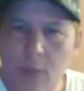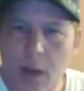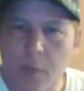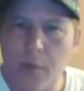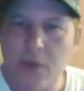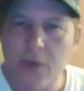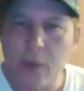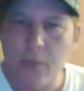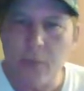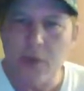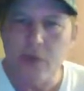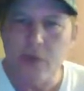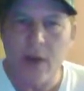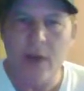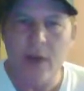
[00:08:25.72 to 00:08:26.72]
gonna
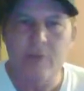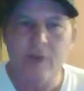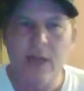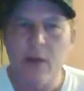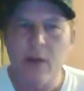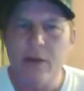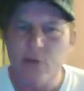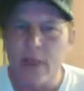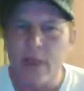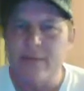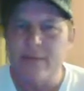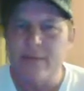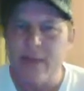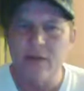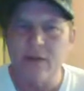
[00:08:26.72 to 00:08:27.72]
try, right now I do like
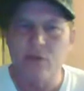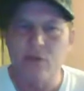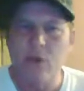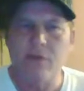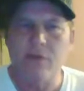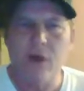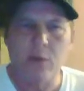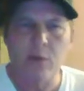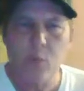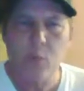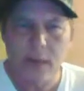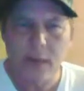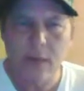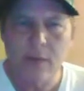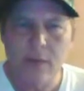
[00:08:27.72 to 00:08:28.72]
10 to 12 hours a
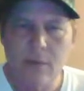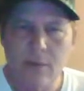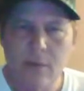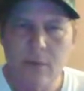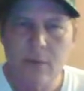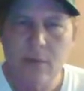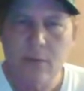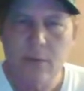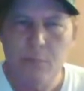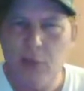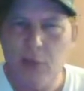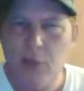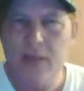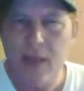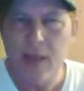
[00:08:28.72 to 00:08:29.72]
week.
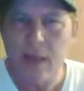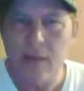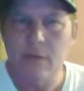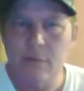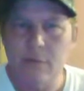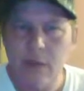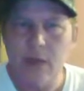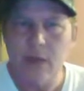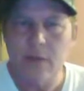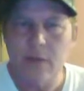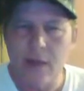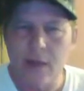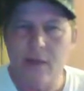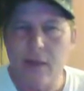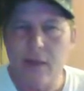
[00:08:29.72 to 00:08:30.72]
About 10,
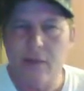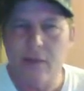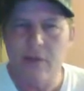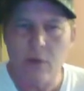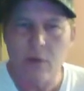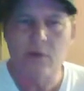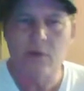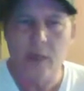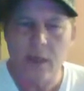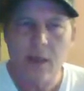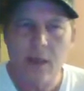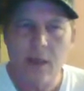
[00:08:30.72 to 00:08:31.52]
11 hours a week.